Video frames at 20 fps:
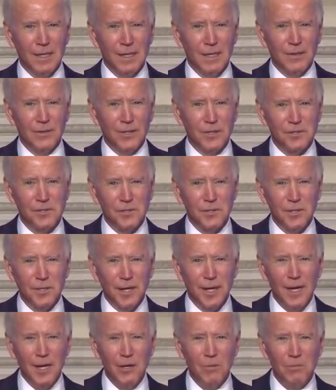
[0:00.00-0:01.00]
This is going
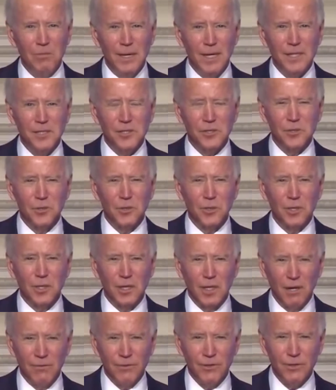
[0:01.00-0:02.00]
to help make sure
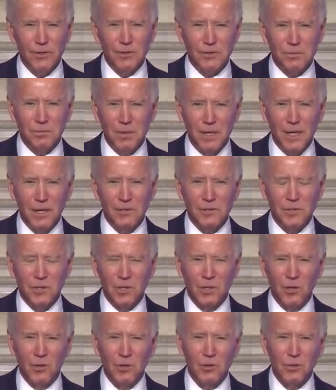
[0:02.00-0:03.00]
governors, mayors,
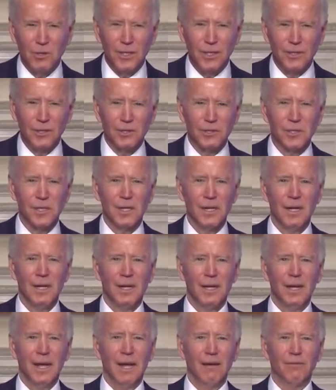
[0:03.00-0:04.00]
and local leaders
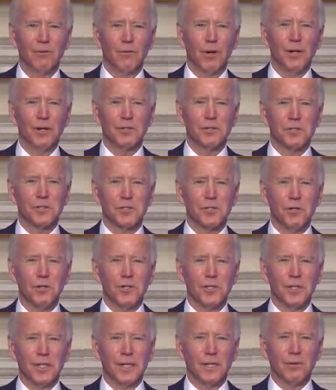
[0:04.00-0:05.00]
have greater
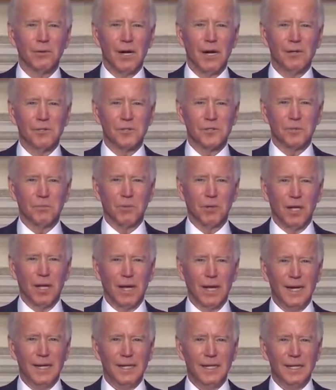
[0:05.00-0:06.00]
certainty around
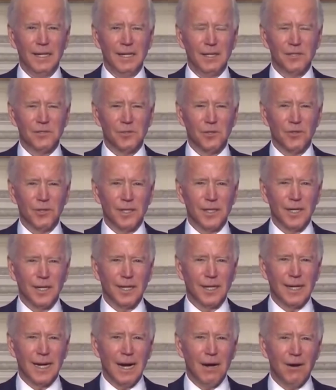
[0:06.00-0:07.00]
supply so they
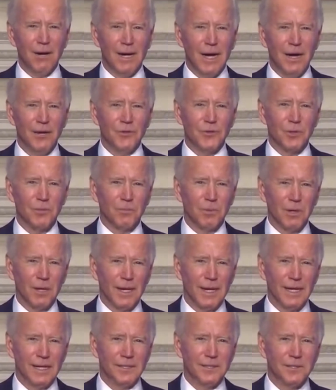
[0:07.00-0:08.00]
can carry out their
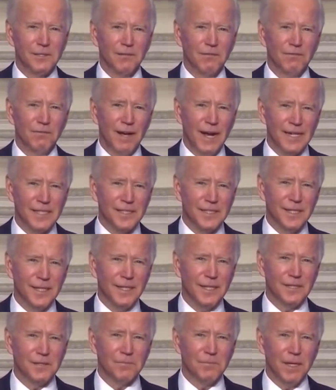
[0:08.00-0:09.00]
plans to
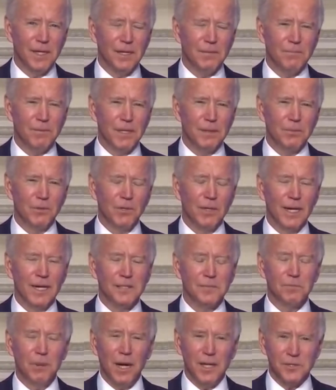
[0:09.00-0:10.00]
vaccinate as many people
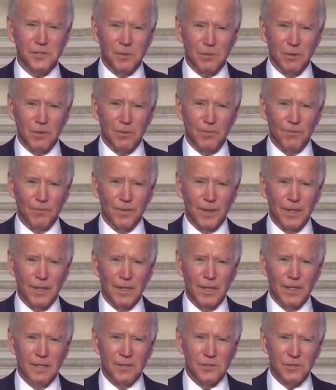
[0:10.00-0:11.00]
as possible.
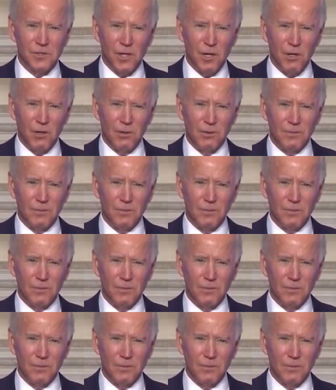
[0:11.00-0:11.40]
So